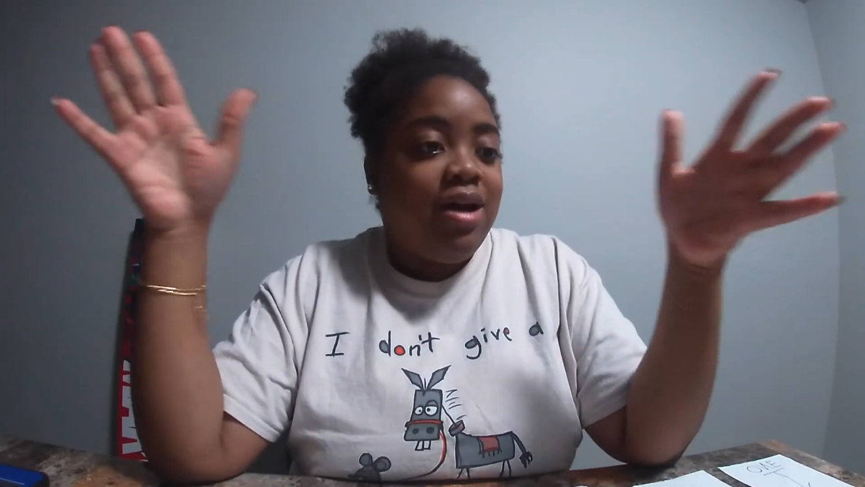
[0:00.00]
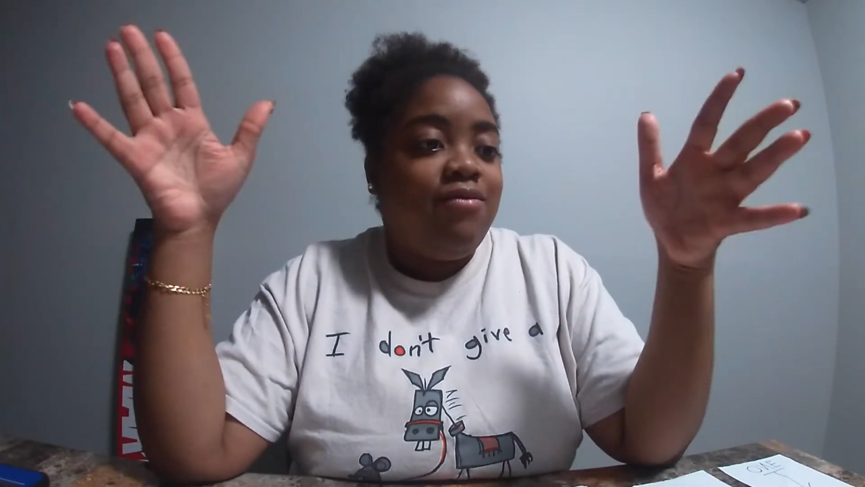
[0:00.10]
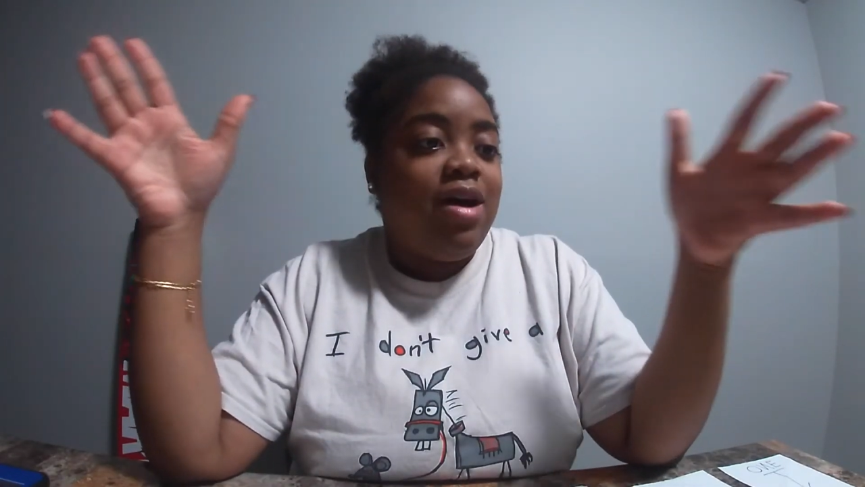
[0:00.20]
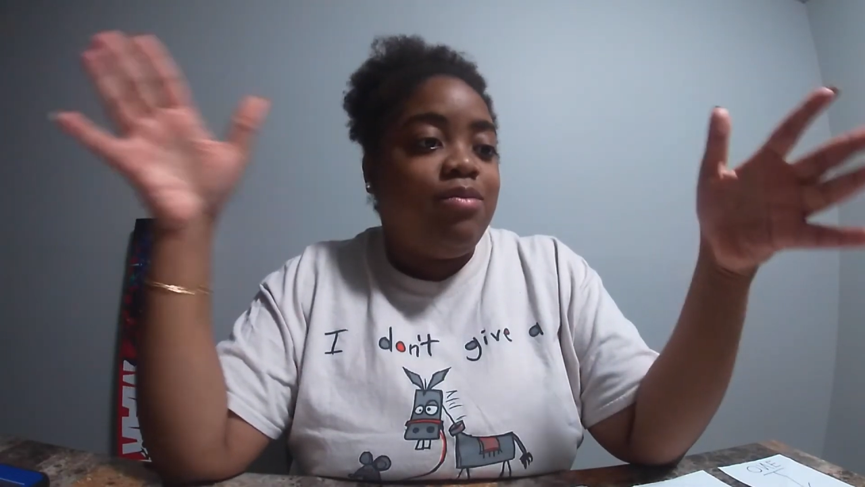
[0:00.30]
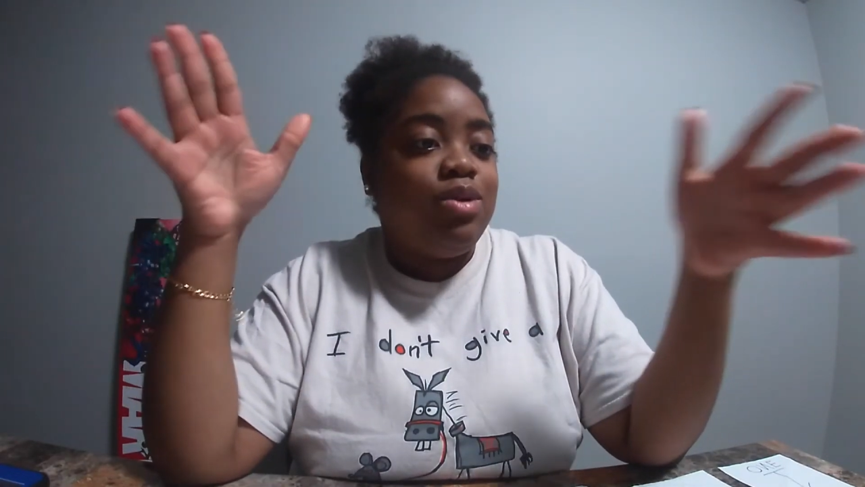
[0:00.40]
A
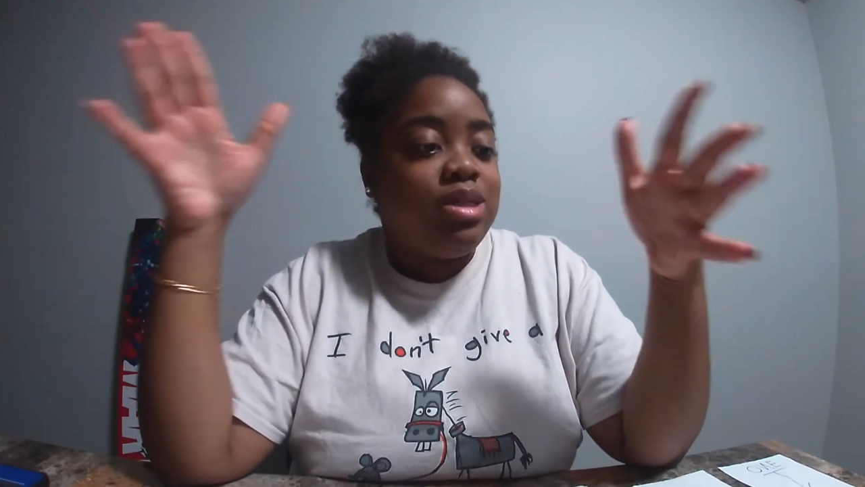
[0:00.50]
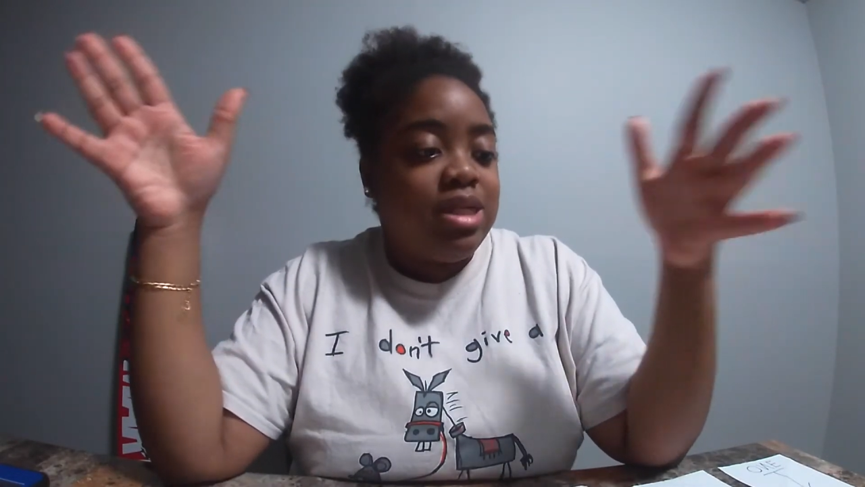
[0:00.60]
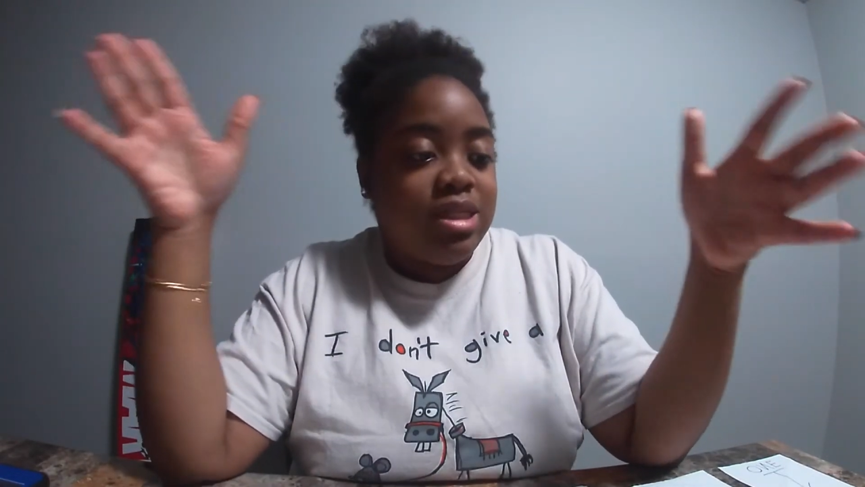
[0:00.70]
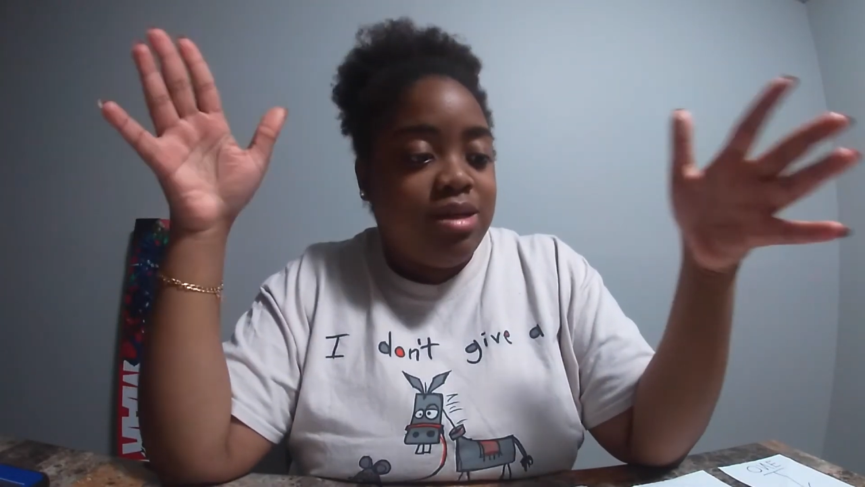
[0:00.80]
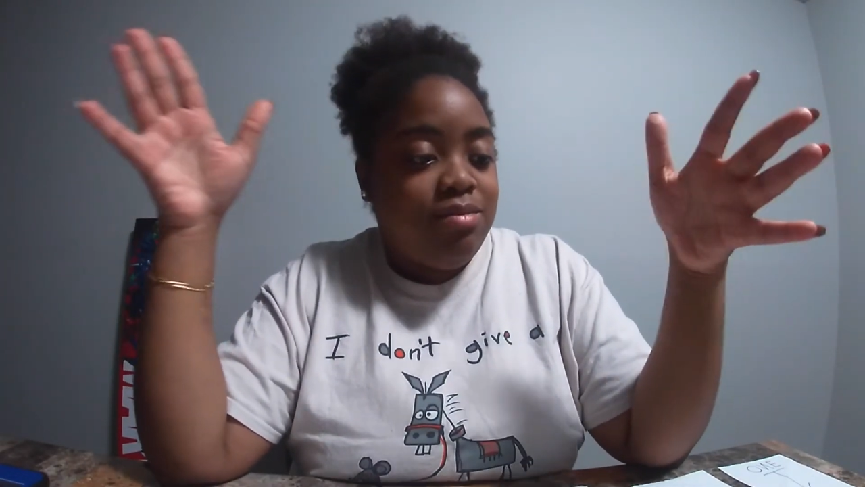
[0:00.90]

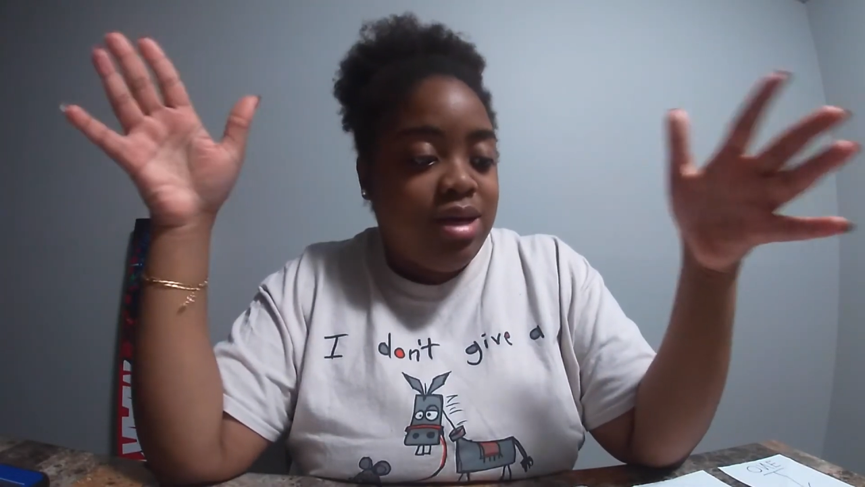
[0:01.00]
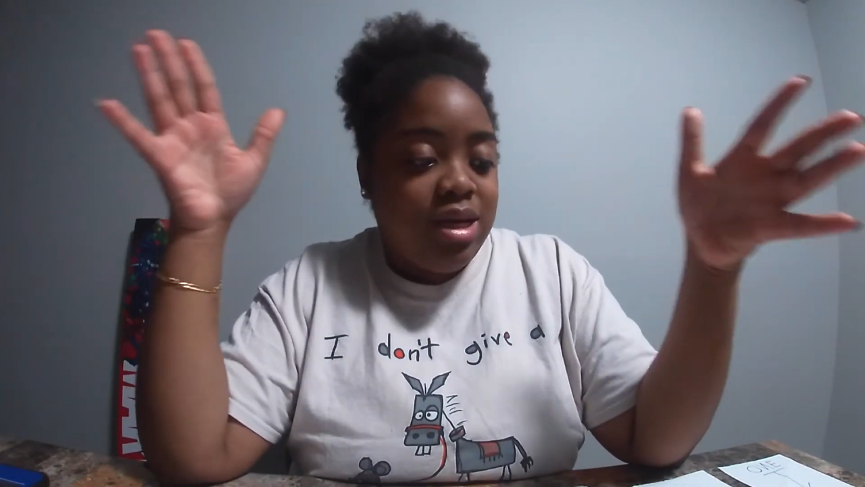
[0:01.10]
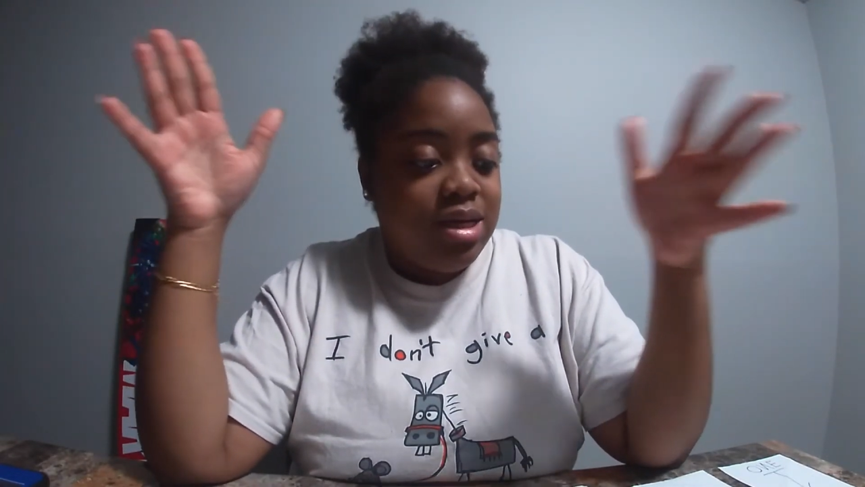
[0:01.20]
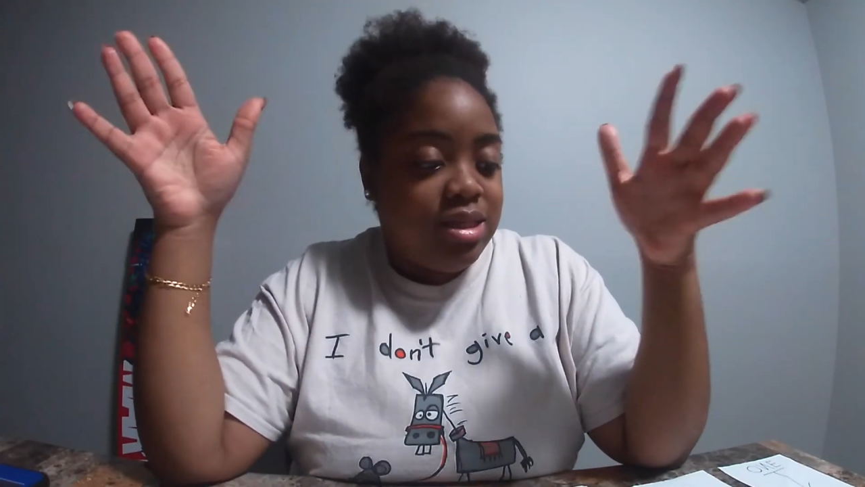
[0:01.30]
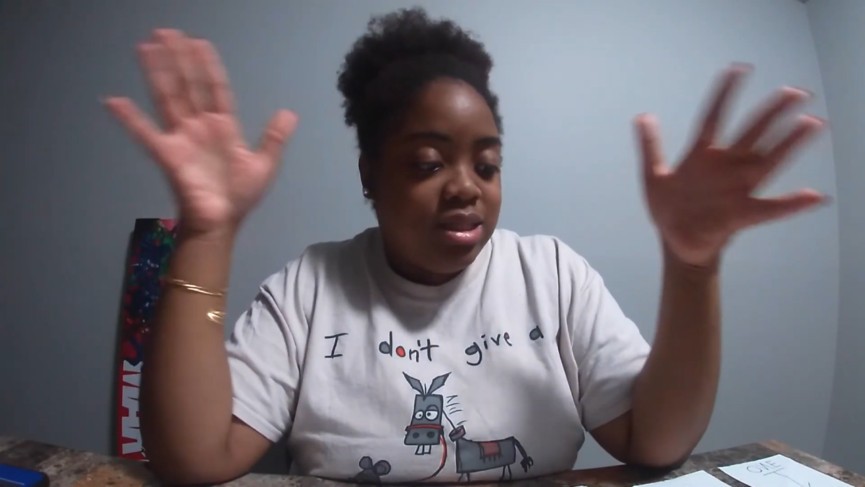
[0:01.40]
5.6 to
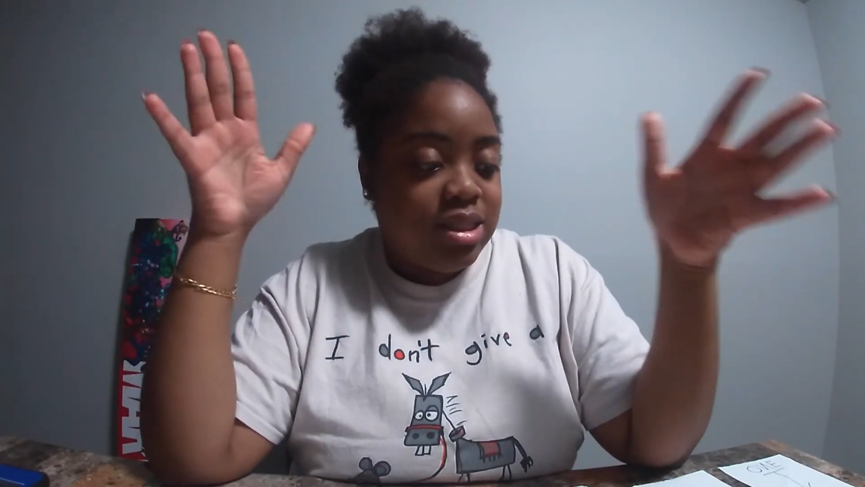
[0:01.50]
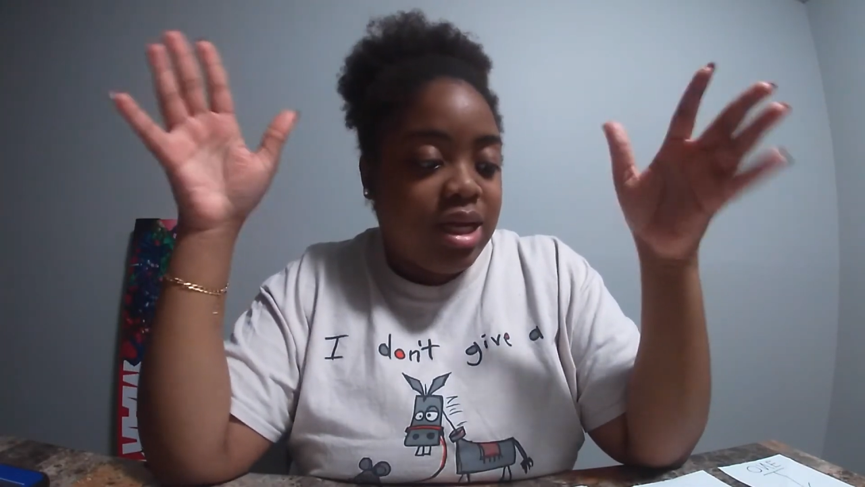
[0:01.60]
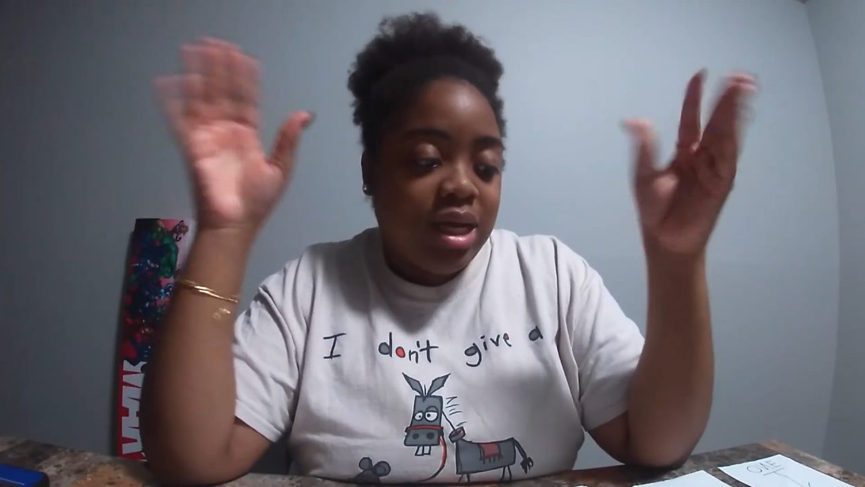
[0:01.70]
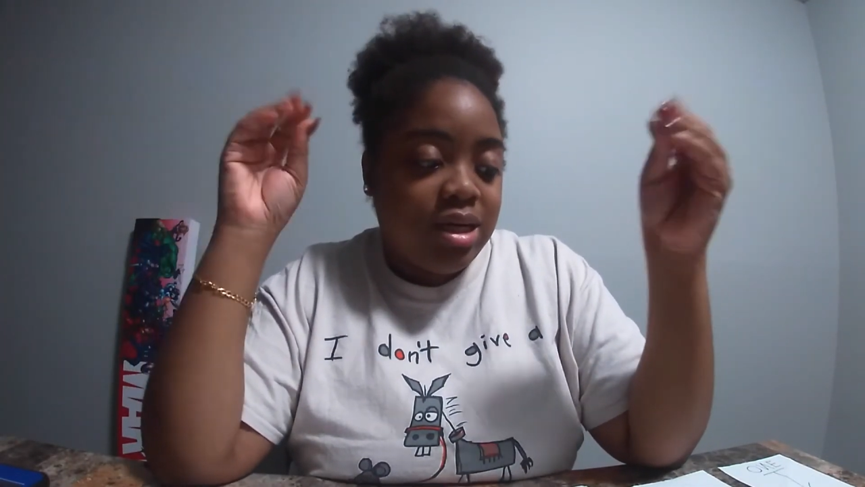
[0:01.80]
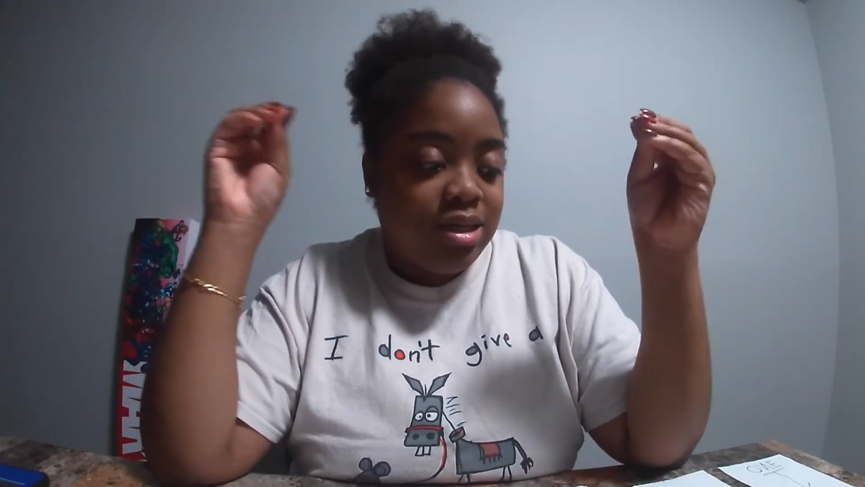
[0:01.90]
me is just
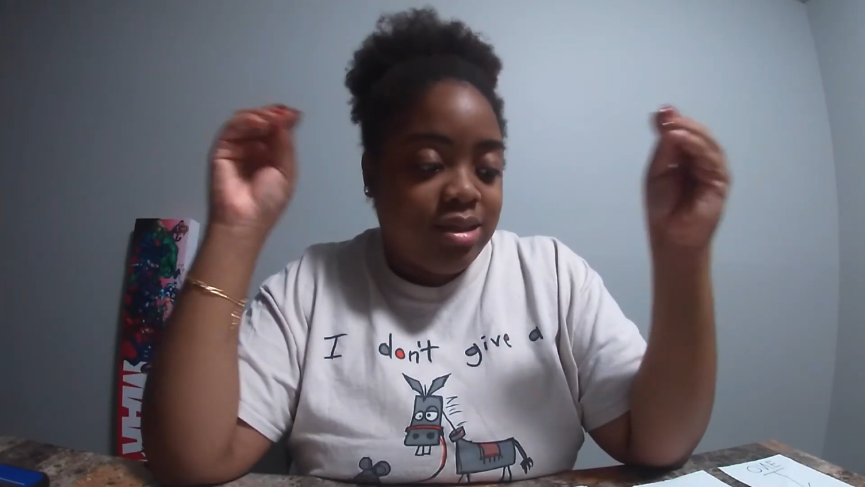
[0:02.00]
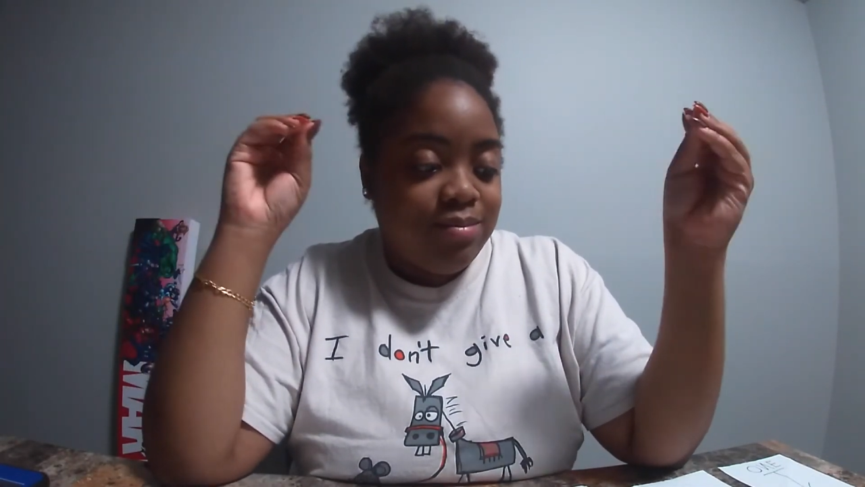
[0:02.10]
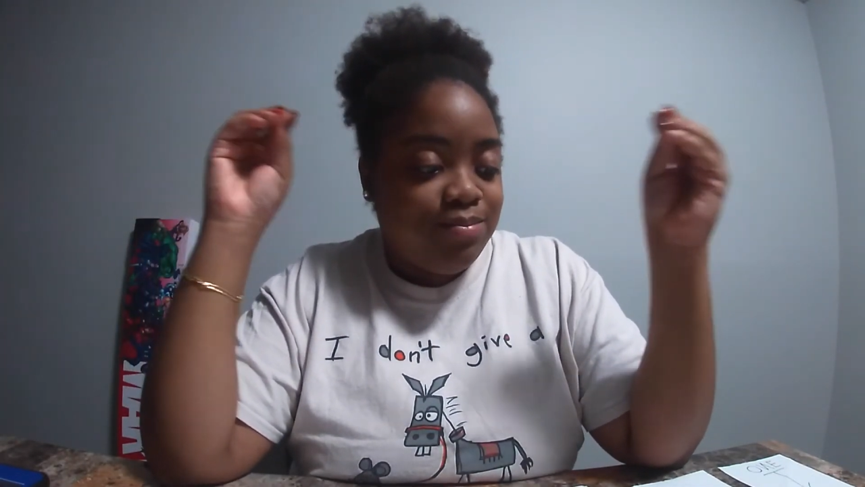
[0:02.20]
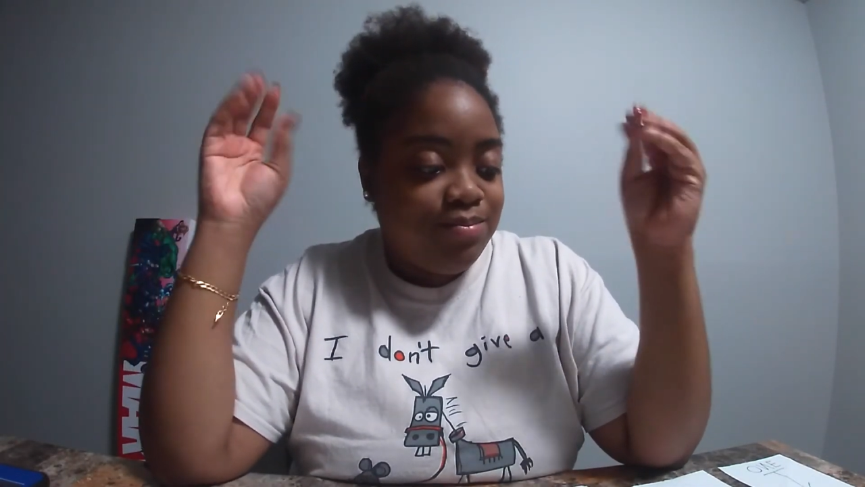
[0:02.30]
like a...